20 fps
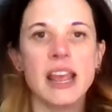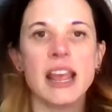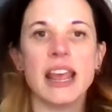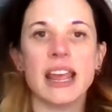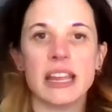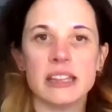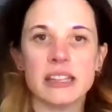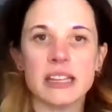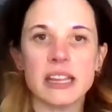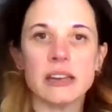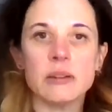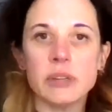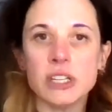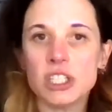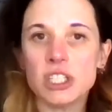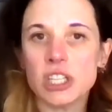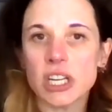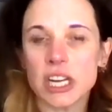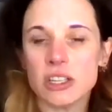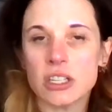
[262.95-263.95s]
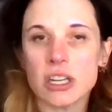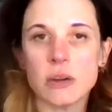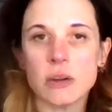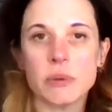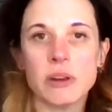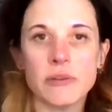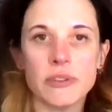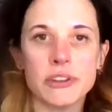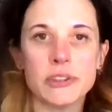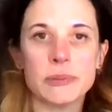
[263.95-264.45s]
and then we change how
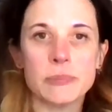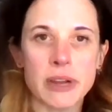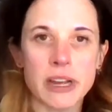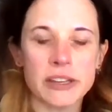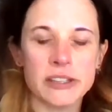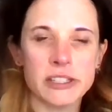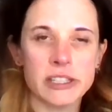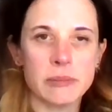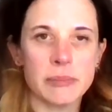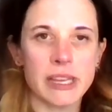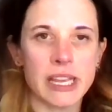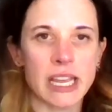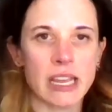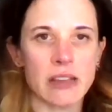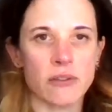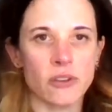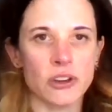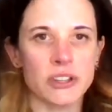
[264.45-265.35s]
we respond to the behavior.